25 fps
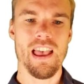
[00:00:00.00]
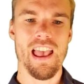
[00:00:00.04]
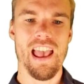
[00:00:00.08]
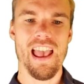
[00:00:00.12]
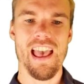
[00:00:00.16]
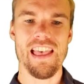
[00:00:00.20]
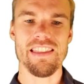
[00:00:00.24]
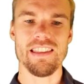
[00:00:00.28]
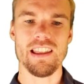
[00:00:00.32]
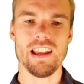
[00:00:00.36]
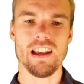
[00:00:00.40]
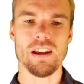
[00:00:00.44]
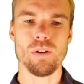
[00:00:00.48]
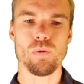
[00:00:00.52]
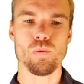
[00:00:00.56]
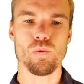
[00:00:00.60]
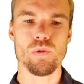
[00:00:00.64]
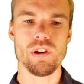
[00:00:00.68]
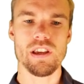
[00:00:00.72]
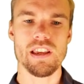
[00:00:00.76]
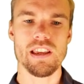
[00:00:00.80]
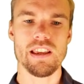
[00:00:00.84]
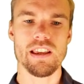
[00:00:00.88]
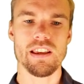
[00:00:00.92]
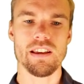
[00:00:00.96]
And then
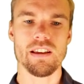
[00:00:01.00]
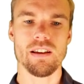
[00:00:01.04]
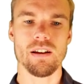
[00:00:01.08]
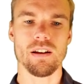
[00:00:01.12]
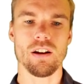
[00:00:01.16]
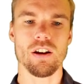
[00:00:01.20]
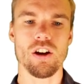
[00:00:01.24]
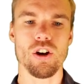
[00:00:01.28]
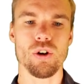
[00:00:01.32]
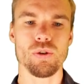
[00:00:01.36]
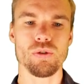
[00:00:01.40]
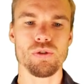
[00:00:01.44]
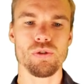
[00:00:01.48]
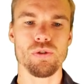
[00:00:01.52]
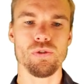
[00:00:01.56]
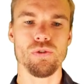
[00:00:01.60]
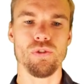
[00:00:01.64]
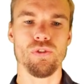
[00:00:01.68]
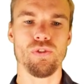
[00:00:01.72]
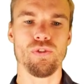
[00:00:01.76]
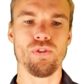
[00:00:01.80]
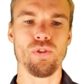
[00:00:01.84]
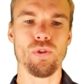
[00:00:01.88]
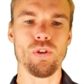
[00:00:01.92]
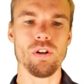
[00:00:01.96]
we go to
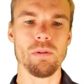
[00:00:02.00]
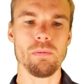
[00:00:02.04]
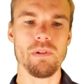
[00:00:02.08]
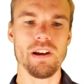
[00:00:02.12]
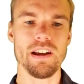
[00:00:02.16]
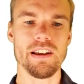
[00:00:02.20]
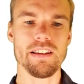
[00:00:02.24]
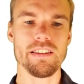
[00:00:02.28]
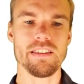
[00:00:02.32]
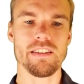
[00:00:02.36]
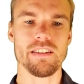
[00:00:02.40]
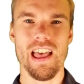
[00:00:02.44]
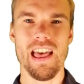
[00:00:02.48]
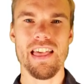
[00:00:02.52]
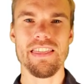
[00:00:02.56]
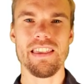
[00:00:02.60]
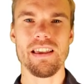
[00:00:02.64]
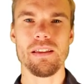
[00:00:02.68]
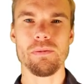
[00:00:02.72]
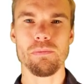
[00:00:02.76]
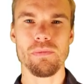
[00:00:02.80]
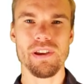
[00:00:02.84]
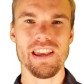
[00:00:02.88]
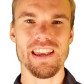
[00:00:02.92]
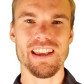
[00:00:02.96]
format and
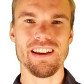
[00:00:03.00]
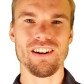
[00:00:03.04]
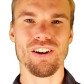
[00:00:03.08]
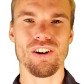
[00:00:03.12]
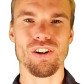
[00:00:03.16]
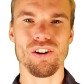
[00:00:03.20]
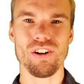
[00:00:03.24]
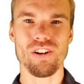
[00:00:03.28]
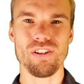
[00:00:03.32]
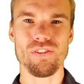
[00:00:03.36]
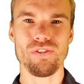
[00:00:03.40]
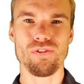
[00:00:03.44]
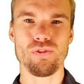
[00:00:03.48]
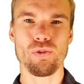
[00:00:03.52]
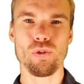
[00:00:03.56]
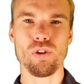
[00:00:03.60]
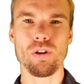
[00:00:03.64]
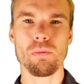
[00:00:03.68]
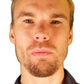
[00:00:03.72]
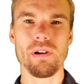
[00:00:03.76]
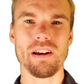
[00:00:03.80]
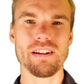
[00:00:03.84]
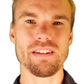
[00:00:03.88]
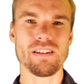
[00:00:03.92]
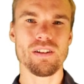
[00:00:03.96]
then make our
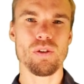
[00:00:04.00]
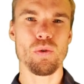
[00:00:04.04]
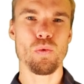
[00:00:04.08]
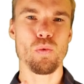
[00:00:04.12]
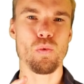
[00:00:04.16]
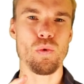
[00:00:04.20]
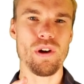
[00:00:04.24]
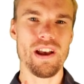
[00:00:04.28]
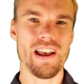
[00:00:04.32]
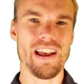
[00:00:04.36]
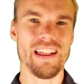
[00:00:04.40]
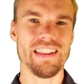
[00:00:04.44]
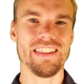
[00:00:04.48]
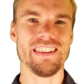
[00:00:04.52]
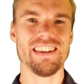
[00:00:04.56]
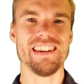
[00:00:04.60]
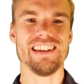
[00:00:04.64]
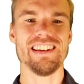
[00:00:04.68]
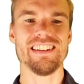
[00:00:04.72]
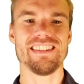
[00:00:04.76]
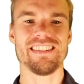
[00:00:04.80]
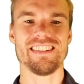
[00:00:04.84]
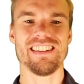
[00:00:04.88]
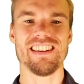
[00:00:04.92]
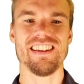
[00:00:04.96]
format when
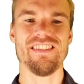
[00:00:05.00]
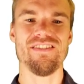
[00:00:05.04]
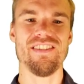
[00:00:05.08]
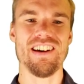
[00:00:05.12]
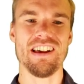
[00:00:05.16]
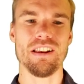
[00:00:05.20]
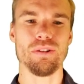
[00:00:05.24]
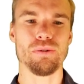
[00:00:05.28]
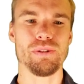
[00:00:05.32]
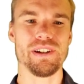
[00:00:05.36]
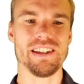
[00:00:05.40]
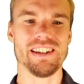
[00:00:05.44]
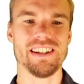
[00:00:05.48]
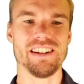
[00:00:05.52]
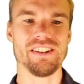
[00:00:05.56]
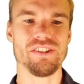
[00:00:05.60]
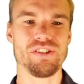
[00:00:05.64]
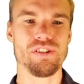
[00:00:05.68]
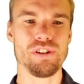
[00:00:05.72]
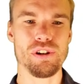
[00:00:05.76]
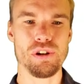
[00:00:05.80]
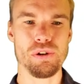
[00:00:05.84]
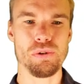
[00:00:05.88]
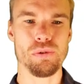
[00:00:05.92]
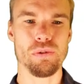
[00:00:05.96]
it's evaluated
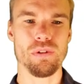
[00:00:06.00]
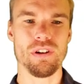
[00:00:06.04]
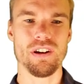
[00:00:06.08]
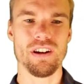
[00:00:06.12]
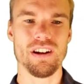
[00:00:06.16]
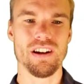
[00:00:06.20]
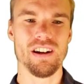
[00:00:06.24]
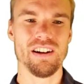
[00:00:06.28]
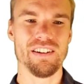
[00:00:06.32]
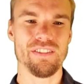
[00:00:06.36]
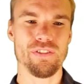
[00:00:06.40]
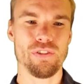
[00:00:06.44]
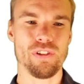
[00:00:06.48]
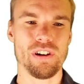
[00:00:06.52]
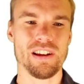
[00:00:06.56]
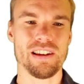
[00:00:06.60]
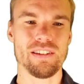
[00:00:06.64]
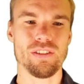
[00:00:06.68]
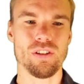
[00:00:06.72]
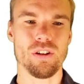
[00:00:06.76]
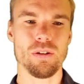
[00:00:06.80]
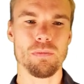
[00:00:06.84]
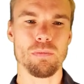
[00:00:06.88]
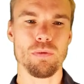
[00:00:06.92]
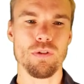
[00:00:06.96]
true. For
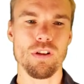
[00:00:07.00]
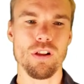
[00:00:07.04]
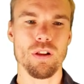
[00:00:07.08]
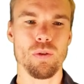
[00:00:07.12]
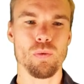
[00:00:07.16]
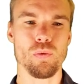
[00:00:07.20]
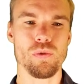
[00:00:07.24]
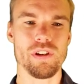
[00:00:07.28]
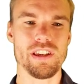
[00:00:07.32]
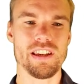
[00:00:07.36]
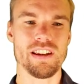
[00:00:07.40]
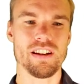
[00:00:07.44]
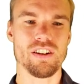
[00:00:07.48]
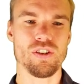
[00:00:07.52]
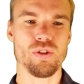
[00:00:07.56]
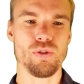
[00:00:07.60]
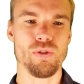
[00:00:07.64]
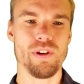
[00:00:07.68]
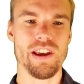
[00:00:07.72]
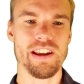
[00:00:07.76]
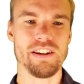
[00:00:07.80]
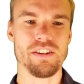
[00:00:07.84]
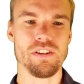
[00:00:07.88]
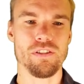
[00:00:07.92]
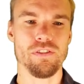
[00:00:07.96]
example, we
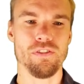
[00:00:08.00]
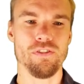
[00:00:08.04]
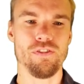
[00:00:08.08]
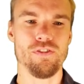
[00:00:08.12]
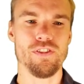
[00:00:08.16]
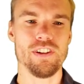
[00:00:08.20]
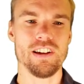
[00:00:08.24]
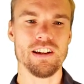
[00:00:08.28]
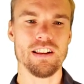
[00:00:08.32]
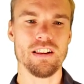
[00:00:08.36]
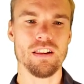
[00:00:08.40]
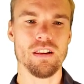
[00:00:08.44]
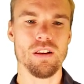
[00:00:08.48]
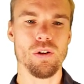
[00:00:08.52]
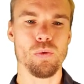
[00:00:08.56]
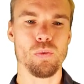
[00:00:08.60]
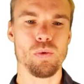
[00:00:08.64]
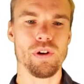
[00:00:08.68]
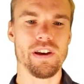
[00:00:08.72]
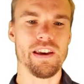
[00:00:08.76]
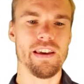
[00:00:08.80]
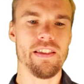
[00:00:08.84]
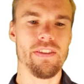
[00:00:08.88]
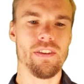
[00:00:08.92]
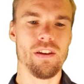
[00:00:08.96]
create a fill
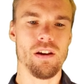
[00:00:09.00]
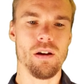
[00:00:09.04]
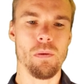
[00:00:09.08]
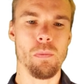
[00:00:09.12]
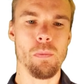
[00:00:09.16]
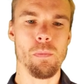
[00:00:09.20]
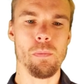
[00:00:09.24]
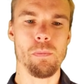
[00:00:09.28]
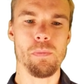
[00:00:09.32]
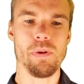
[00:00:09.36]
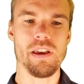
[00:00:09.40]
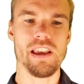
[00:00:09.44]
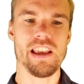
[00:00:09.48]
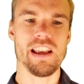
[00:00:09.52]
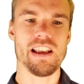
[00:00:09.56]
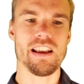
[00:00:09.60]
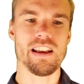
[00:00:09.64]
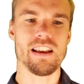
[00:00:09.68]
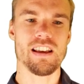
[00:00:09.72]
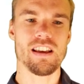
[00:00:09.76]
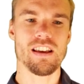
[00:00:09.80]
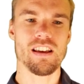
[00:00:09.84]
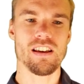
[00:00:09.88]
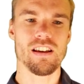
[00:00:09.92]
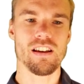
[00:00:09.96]
with a
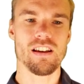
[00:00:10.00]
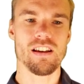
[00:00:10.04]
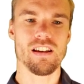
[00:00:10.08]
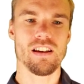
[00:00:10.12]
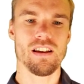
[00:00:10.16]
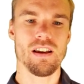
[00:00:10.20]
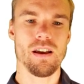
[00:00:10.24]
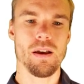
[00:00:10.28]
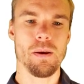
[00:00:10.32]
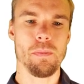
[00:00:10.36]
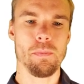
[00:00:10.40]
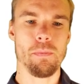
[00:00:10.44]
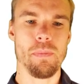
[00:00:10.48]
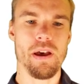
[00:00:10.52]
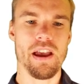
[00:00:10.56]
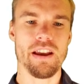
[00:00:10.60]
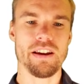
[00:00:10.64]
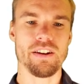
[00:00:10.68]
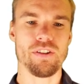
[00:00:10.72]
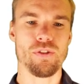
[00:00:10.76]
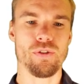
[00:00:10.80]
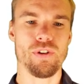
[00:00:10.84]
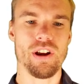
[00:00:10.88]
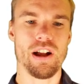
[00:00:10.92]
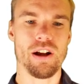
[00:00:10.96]
pink
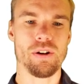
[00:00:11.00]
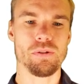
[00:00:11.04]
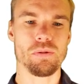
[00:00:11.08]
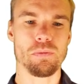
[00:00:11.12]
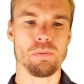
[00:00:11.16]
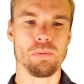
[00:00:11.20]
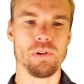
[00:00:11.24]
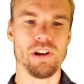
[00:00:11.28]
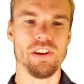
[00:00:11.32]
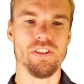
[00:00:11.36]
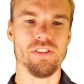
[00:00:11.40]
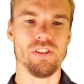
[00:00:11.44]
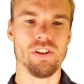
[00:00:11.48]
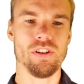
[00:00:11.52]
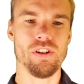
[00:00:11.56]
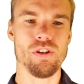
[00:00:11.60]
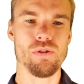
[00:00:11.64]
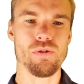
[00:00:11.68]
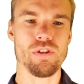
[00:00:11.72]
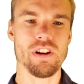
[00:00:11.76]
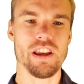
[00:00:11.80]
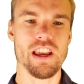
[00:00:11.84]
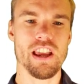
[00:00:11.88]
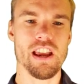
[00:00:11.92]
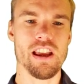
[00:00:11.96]
background, press on
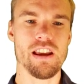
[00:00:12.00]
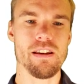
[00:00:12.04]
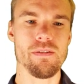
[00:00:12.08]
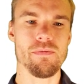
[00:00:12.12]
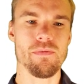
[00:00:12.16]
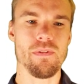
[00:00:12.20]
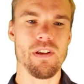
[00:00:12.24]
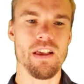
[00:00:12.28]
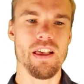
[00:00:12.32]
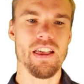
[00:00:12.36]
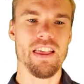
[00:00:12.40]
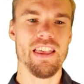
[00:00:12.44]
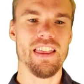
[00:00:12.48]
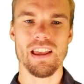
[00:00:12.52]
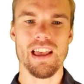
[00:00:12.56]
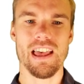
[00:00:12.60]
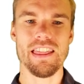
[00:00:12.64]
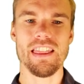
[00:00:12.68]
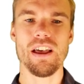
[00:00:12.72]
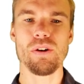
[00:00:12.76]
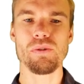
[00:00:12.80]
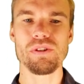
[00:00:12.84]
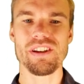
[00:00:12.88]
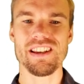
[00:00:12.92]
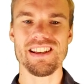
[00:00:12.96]
OK. And
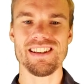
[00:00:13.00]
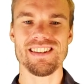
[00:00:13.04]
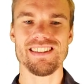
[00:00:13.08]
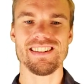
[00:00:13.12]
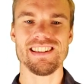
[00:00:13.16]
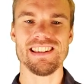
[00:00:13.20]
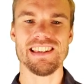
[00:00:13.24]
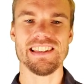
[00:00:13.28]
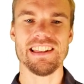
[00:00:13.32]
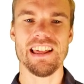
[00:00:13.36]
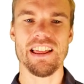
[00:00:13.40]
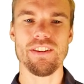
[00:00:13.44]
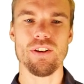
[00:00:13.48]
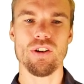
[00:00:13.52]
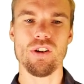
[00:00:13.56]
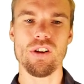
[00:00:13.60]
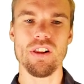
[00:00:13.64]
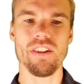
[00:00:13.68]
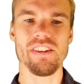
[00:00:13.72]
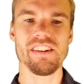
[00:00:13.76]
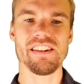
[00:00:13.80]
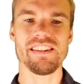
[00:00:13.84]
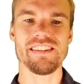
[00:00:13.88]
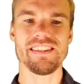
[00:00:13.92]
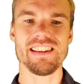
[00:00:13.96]
now we can see that all
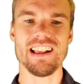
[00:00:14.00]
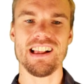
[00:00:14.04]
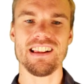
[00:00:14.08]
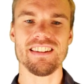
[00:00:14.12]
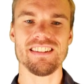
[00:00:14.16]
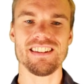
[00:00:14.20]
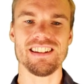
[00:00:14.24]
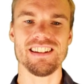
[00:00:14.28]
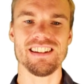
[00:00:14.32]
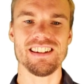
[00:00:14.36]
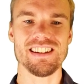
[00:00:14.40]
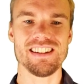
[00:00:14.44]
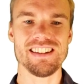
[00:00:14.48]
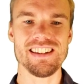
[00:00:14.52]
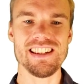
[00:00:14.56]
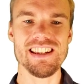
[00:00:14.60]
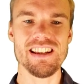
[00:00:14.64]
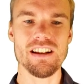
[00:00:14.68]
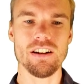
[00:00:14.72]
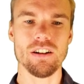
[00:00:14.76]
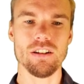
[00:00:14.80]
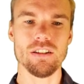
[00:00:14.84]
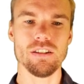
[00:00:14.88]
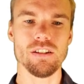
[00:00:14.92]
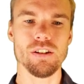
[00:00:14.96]
the cells in the D
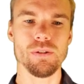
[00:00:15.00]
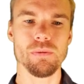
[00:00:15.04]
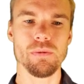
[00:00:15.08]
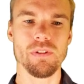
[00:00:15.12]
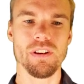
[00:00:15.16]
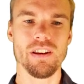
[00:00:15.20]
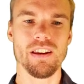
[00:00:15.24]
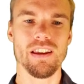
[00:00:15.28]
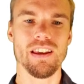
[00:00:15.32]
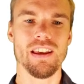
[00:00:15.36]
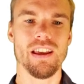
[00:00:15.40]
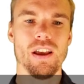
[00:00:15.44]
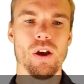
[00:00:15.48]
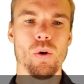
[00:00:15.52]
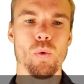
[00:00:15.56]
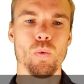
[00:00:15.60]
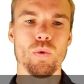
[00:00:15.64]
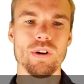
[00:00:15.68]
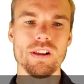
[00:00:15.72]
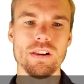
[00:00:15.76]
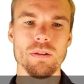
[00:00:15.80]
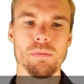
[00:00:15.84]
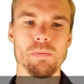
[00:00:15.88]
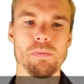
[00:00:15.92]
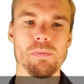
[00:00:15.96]
column
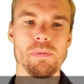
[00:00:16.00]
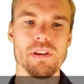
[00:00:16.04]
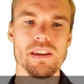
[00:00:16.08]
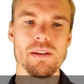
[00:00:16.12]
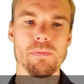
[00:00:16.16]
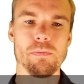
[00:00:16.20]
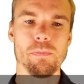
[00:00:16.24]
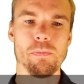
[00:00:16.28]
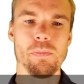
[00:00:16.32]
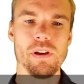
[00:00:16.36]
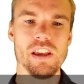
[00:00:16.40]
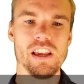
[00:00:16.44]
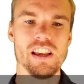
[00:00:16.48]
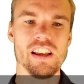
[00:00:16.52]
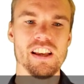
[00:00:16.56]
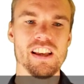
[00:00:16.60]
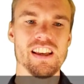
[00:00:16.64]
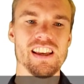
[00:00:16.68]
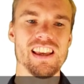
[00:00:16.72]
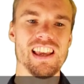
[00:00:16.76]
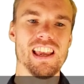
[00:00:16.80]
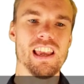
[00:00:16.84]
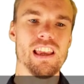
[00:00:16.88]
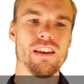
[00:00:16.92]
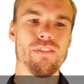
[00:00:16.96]
will be
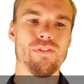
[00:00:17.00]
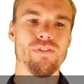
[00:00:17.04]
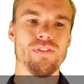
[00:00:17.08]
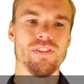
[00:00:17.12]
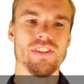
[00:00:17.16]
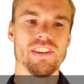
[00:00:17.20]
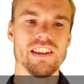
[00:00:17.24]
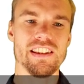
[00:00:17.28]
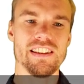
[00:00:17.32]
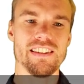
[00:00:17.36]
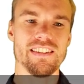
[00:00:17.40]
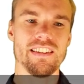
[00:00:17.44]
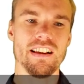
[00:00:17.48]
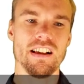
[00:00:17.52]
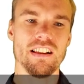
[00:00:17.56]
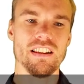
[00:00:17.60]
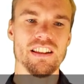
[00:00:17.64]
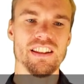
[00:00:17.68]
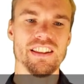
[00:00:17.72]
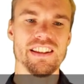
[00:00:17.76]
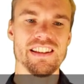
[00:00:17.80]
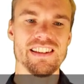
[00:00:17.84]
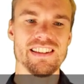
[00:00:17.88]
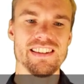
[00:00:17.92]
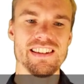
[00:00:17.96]
pink if the cell
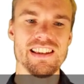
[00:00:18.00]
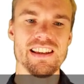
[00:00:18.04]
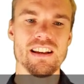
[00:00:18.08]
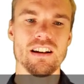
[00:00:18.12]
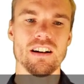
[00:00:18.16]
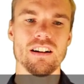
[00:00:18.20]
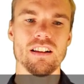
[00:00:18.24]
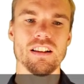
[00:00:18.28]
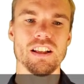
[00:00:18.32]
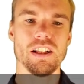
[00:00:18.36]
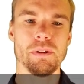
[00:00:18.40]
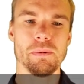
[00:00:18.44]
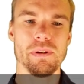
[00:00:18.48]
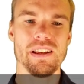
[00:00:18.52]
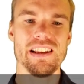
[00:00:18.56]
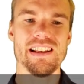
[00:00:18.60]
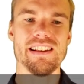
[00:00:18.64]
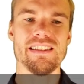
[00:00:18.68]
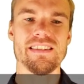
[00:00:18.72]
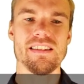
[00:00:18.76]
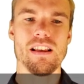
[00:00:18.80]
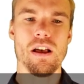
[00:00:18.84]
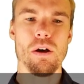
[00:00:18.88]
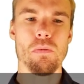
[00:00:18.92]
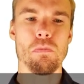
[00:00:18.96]
in the C column
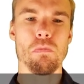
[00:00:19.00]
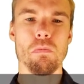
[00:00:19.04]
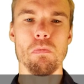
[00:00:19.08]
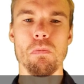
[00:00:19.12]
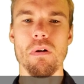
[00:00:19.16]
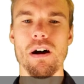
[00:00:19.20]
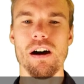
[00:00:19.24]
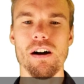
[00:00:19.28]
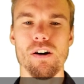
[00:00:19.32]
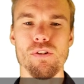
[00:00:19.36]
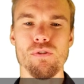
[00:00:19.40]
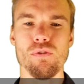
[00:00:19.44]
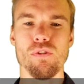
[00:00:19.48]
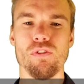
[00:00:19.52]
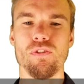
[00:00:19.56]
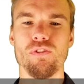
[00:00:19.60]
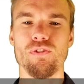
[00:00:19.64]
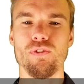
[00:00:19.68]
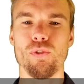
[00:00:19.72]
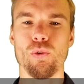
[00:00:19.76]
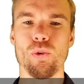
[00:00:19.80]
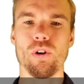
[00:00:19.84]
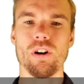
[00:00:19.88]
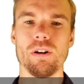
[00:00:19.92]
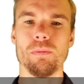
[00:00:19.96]
is above
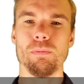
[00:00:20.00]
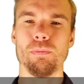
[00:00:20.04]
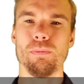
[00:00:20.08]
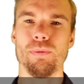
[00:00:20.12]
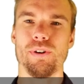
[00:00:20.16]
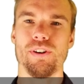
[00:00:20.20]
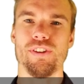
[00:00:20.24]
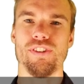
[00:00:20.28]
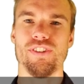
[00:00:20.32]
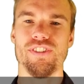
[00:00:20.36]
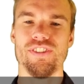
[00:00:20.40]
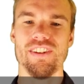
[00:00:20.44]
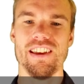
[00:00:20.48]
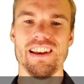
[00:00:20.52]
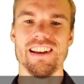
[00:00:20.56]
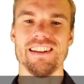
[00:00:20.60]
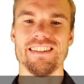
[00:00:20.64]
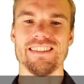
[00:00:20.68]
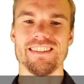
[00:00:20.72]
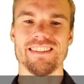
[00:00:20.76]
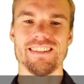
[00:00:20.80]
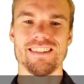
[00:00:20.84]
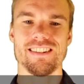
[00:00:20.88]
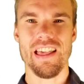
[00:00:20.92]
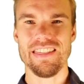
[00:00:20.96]

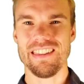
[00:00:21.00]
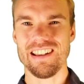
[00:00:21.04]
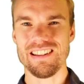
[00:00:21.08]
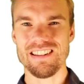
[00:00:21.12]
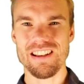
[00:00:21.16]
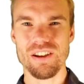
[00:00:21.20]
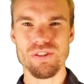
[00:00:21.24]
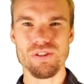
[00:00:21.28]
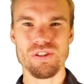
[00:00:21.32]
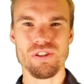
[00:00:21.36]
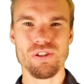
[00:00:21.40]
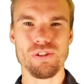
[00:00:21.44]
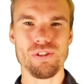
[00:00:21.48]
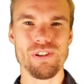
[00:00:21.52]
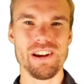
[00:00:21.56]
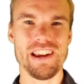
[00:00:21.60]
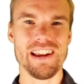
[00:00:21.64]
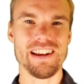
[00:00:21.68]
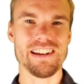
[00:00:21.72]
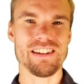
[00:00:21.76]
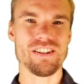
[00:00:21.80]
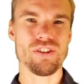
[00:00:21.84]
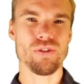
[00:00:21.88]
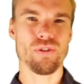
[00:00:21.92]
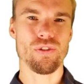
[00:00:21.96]
4%. And that's how you create